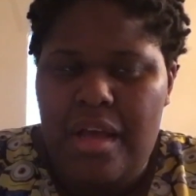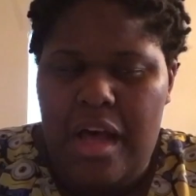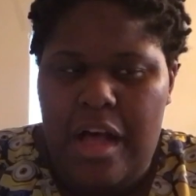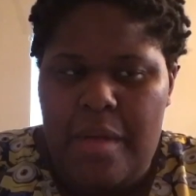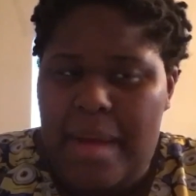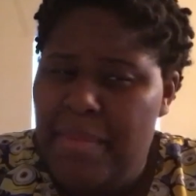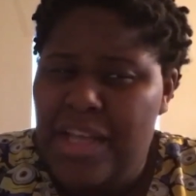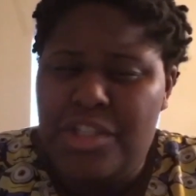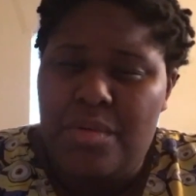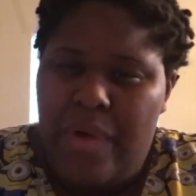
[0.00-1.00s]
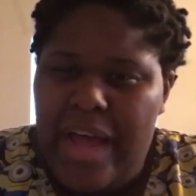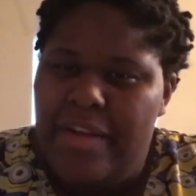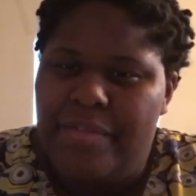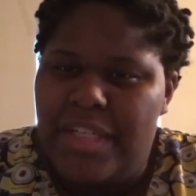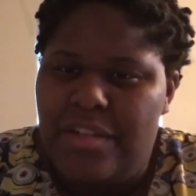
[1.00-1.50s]
I'm not sure why I
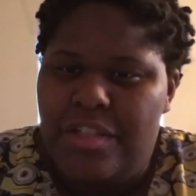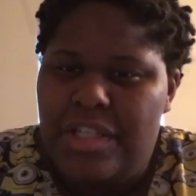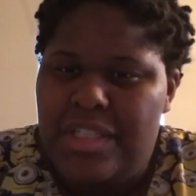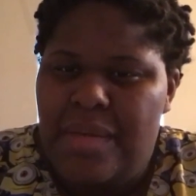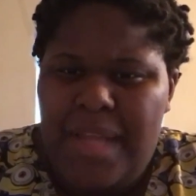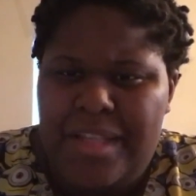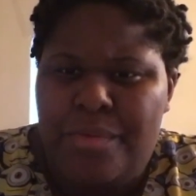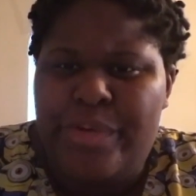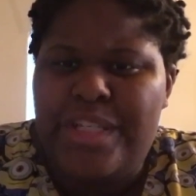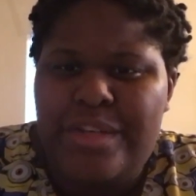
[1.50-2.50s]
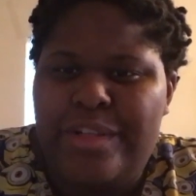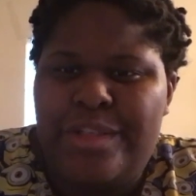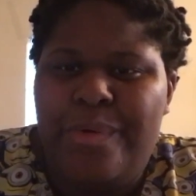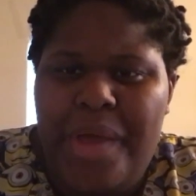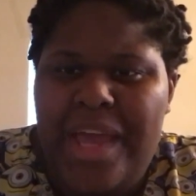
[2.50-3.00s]
didn't research it, because I'm like the
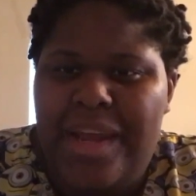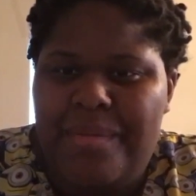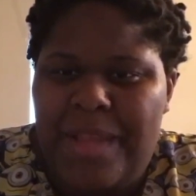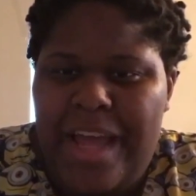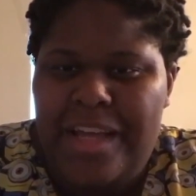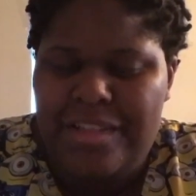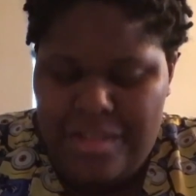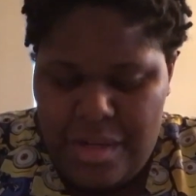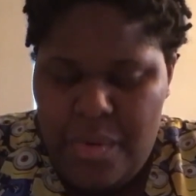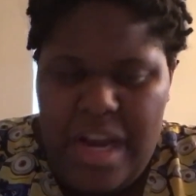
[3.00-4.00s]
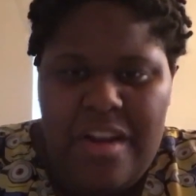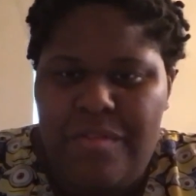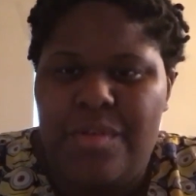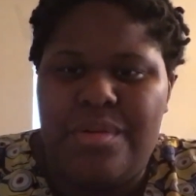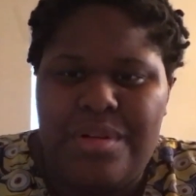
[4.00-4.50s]
research queen. I'm like the queen
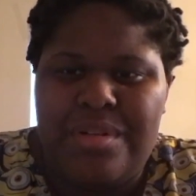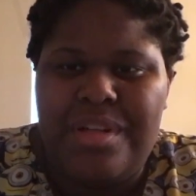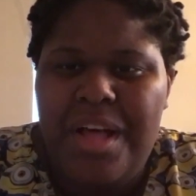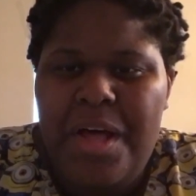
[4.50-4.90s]
of Google.